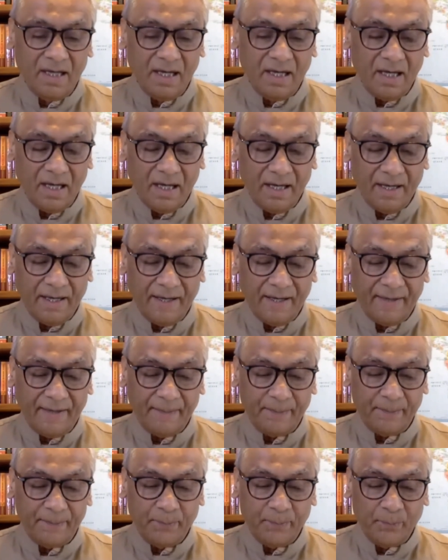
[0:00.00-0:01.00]
Uh,
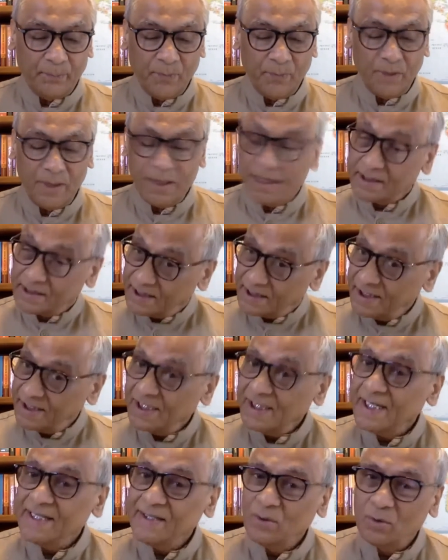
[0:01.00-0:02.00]
it's
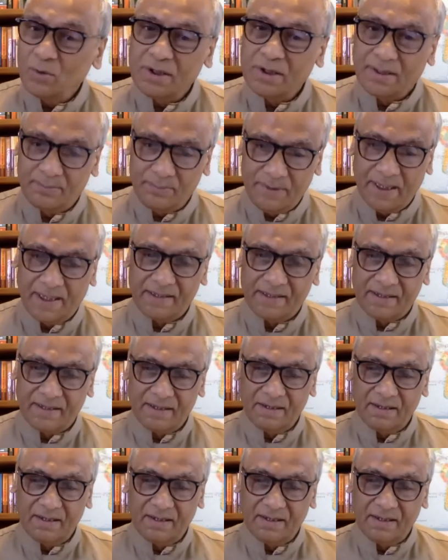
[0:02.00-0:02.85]
really a new subject